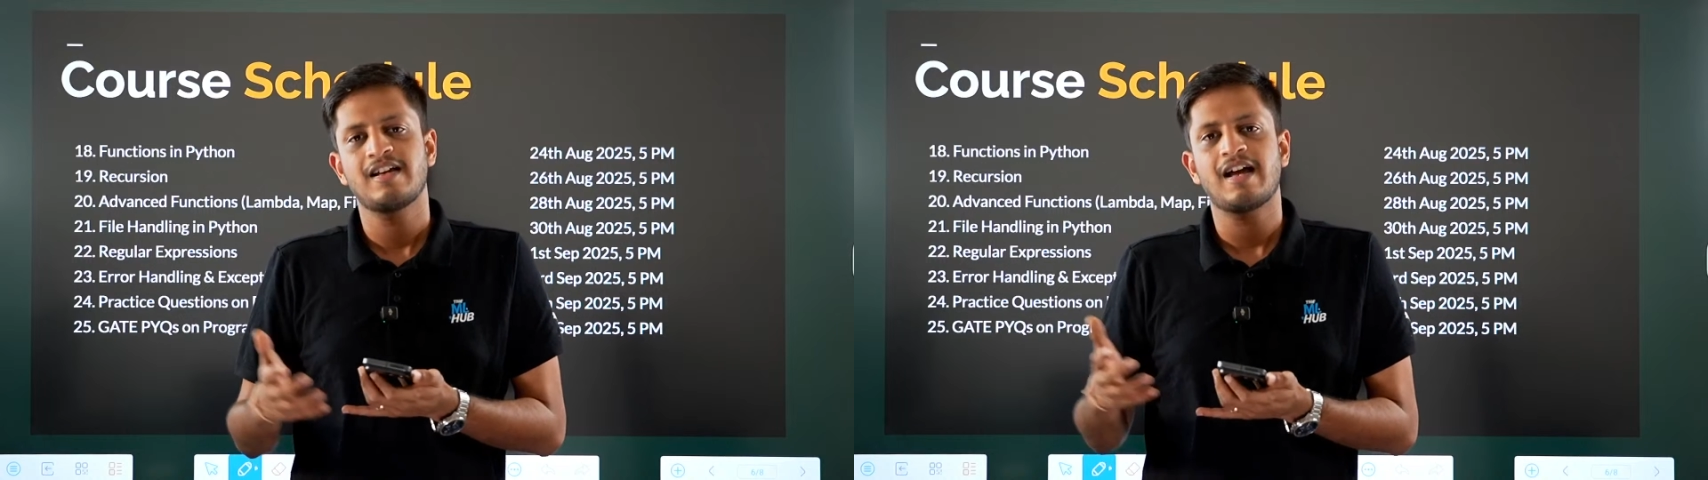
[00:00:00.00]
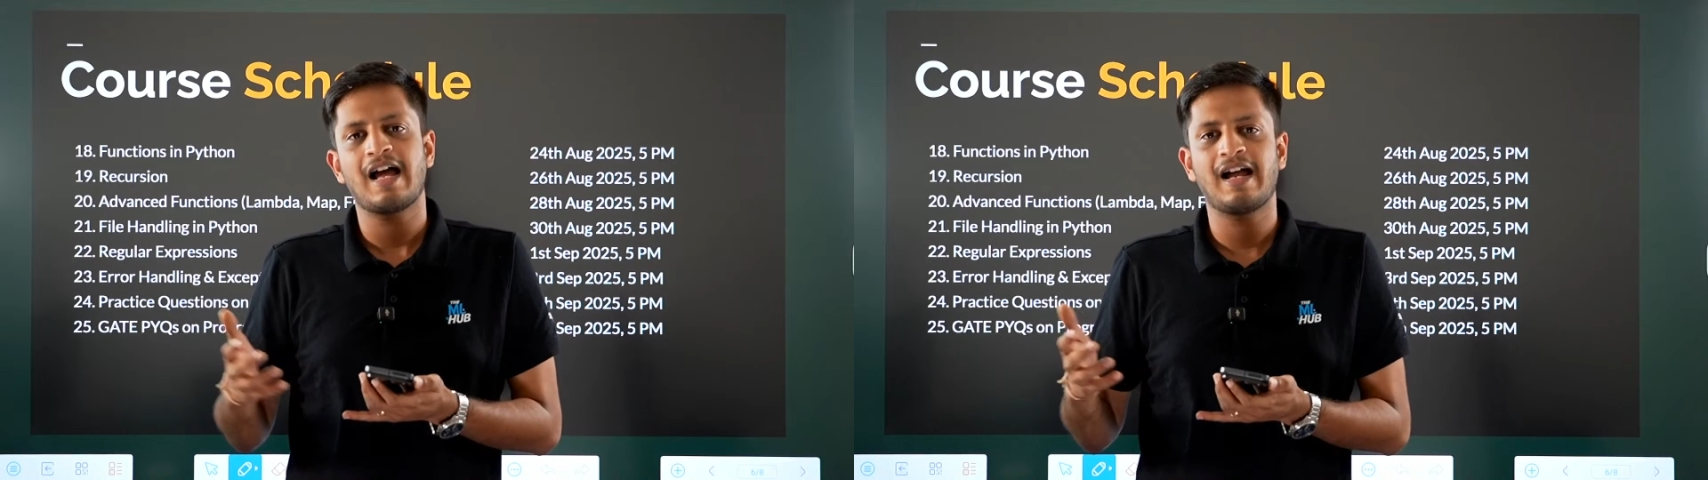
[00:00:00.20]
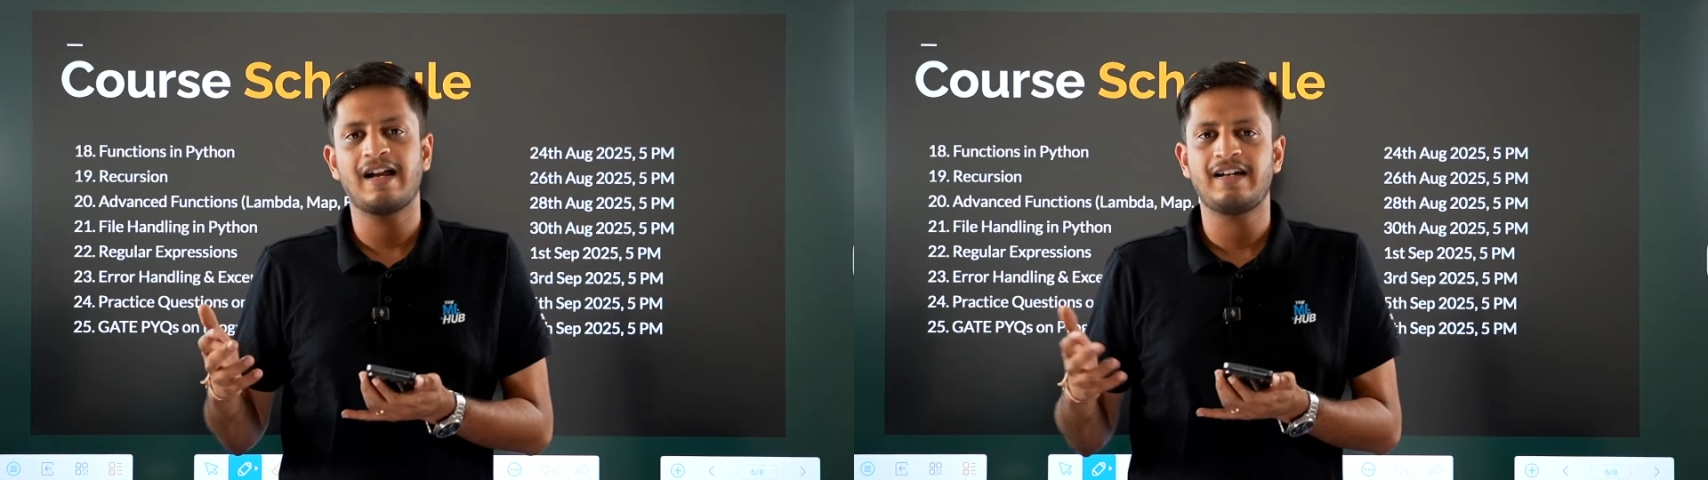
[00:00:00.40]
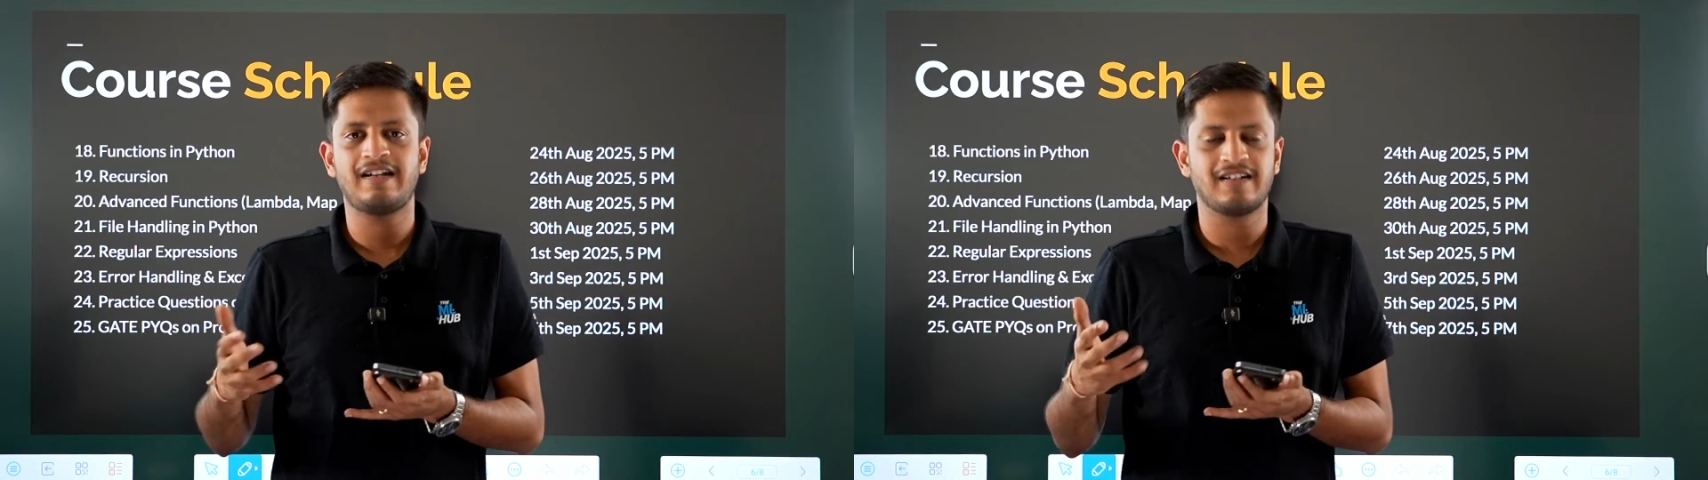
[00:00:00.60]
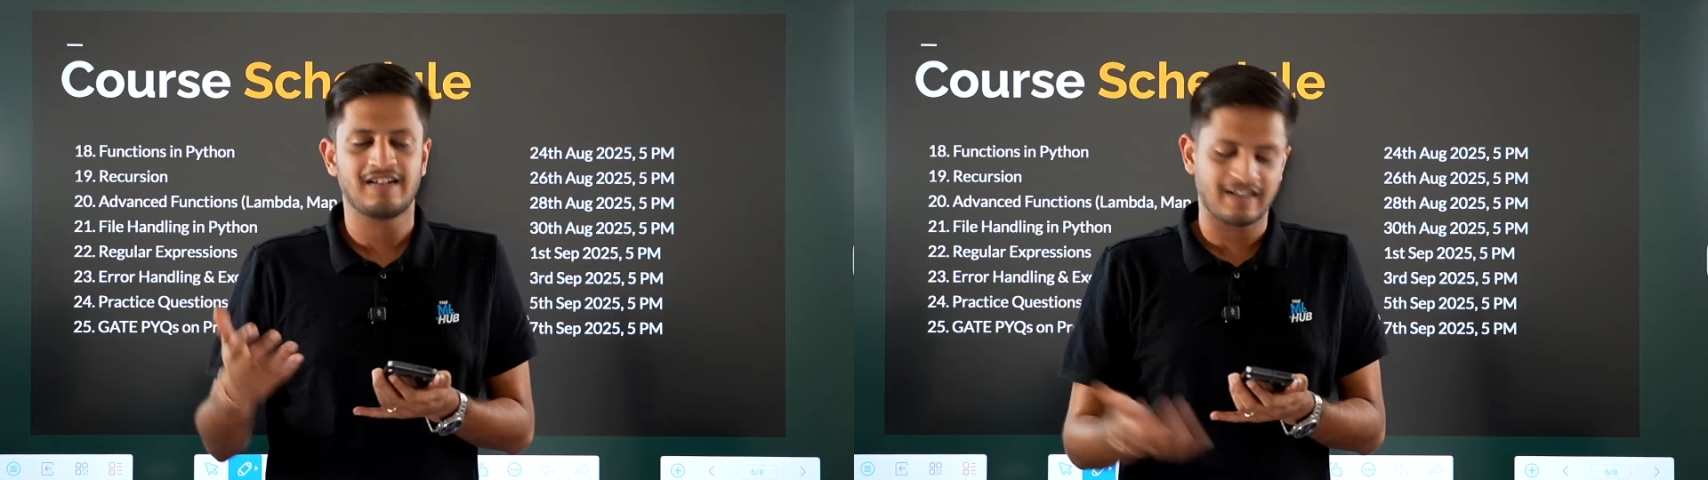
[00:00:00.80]
And
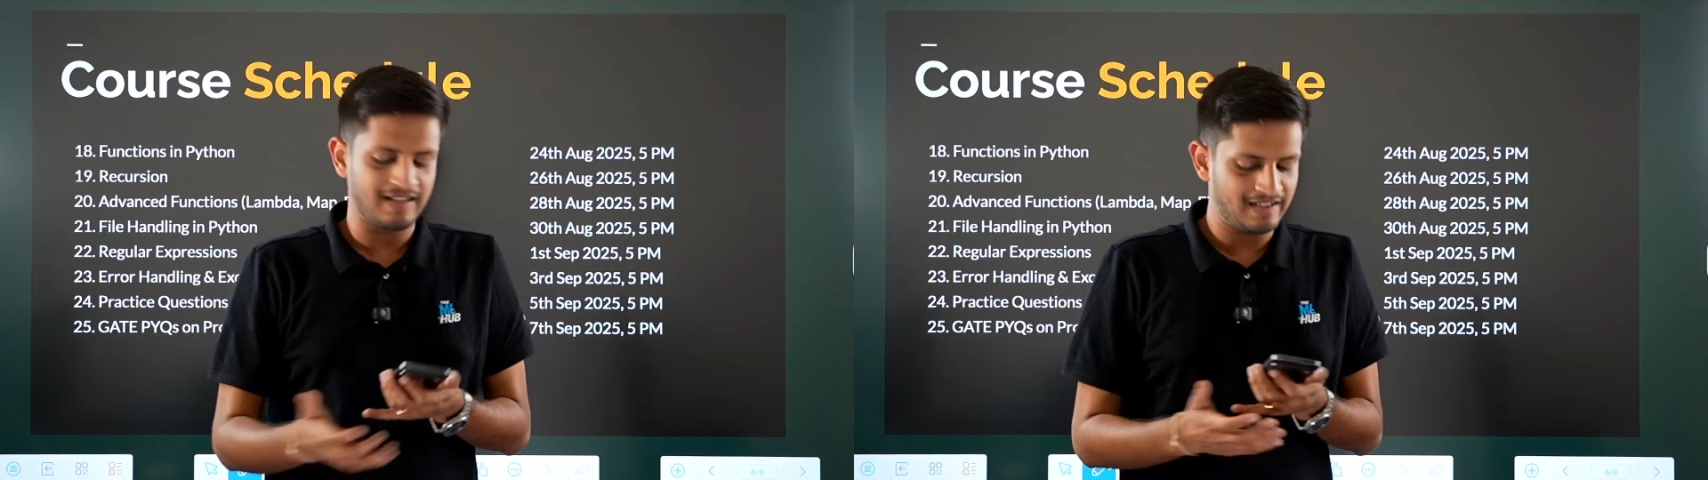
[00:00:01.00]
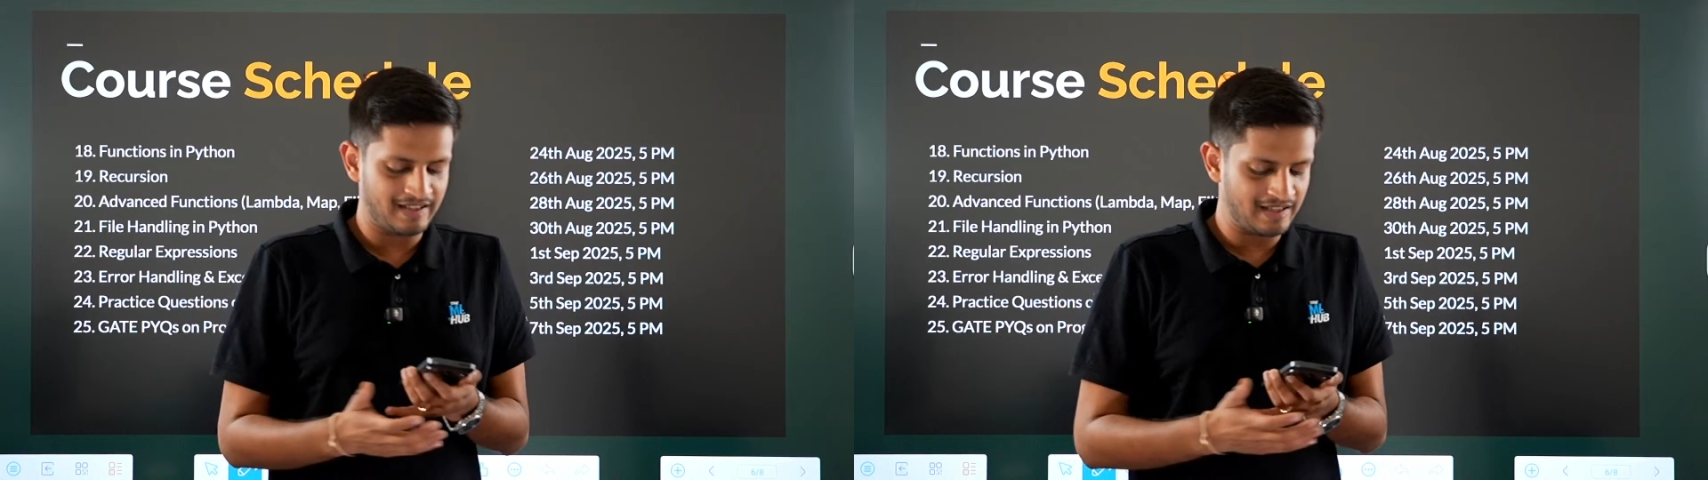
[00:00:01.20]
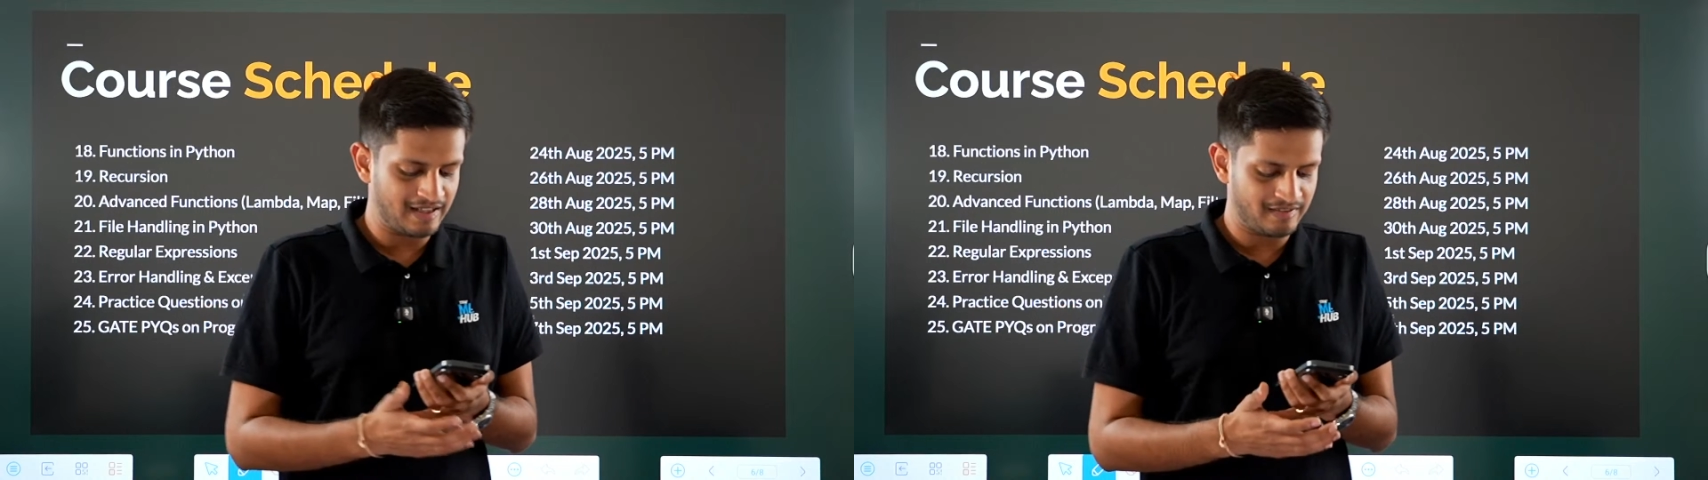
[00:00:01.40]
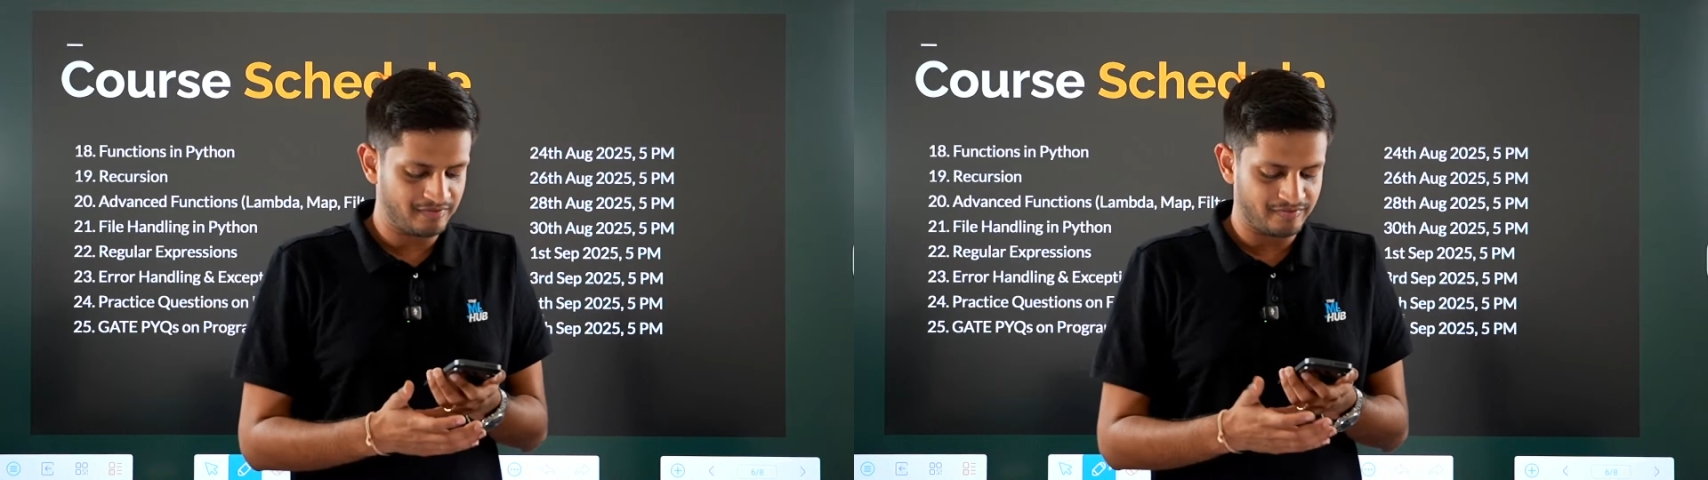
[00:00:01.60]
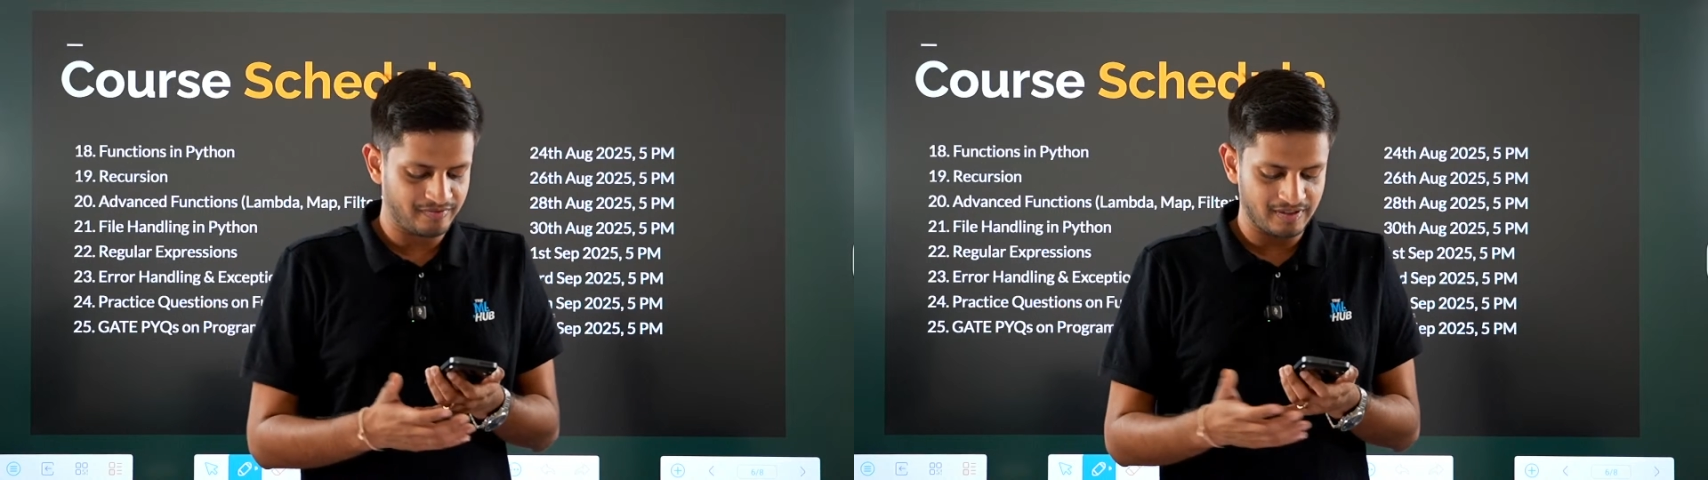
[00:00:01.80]
again, like if